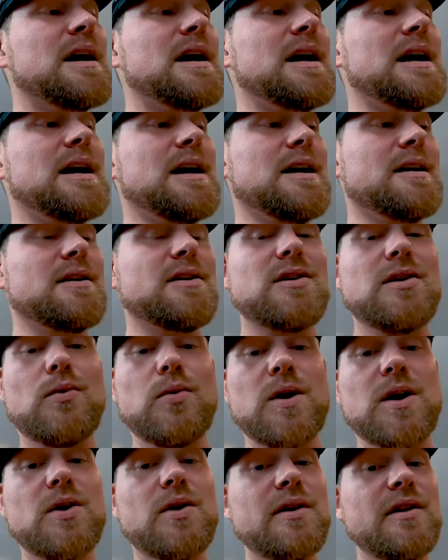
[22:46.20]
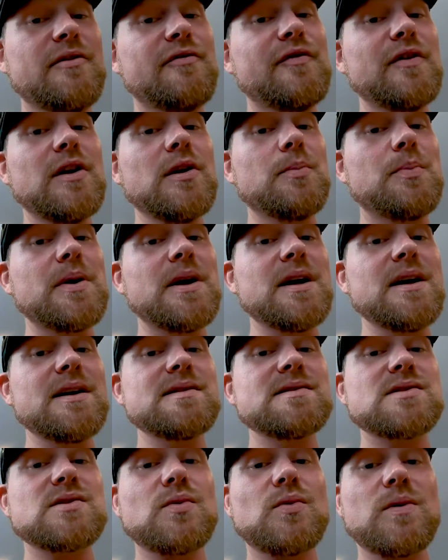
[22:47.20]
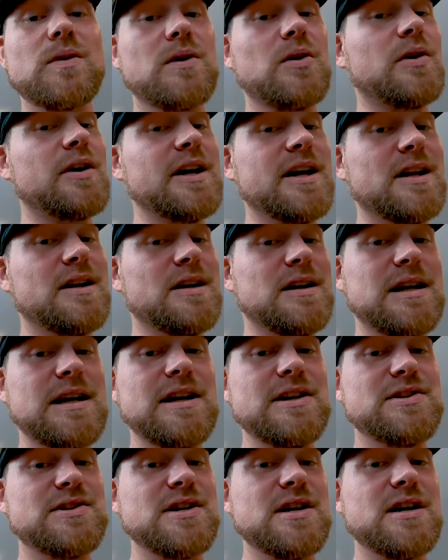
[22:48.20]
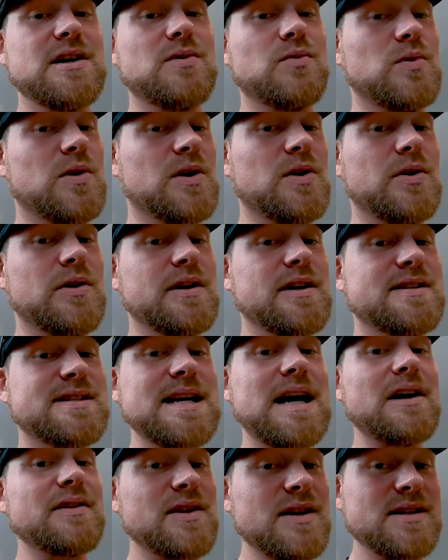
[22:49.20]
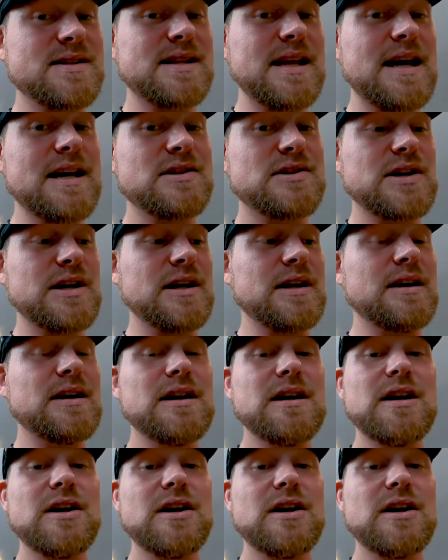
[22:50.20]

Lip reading: We're going to the Philippines, we're going to Indonesia, we're going to Southeast Asia.